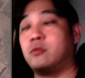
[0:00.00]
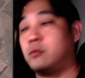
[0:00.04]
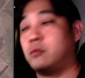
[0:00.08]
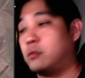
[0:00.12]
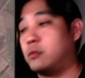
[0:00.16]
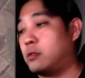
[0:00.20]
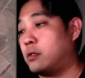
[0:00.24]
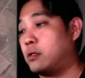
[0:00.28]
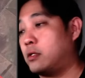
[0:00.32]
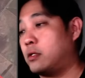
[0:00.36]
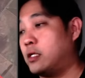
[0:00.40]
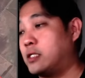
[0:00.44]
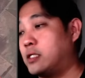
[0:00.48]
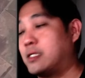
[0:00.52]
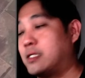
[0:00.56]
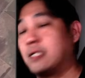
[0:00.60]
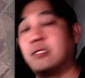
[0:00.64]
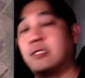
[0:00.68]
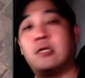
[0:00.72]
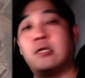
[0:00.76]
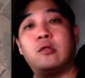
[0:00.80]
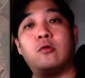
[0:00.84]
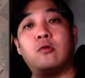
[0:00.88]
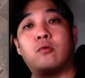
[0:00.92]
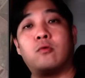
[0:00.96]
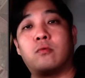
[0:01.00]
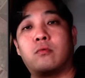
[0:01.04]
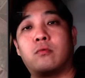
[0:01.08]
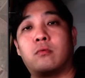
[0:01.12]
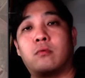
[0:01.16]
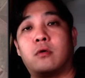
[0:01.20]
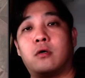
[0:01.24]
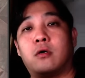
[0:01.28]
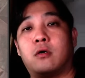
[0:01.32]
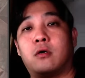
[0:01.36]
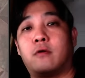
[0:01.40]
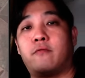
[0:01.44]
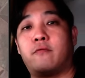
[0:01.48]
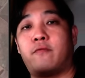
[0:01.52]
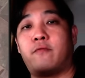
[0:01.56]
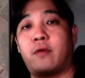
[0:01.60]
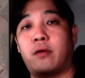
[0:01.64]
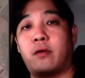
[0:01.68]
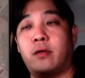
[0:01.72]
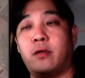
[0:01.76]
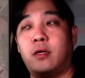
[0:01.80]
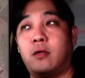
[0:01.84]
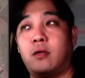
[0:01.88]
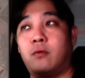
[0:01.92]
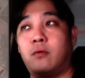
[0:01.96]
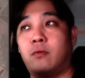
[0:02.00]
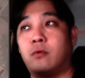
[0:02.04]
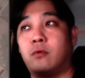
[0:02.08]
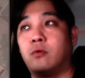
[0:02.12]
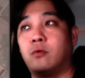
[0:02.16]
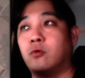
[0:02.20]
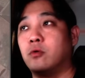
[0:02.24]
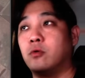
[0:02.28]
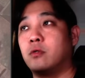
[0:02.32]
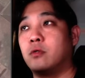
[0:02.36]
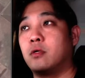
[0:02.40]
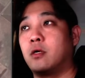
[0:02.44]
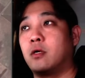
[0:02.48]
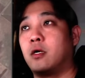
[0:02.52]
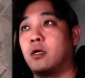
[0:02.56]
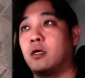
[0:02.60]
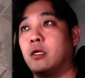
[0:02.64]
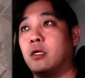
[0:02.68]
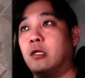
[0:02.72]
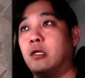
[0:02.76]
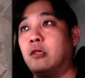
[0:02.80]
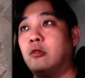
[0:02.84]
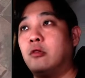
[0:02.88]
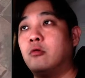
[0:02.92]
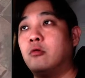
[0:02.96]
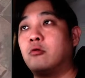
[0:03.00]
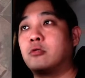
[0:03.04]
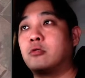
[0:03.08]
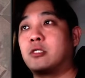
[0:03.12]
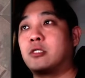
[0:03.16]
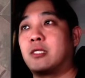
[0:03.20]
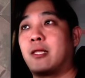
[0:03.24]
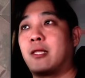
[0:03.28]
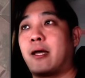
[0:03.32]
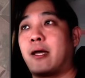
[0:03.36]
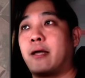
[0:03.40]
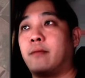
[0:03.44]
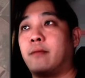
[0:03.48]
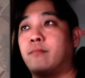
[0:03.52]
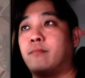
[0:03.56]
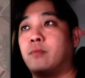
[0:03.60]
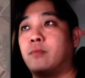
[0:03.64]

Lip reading: This doesn't look very good. It looks like the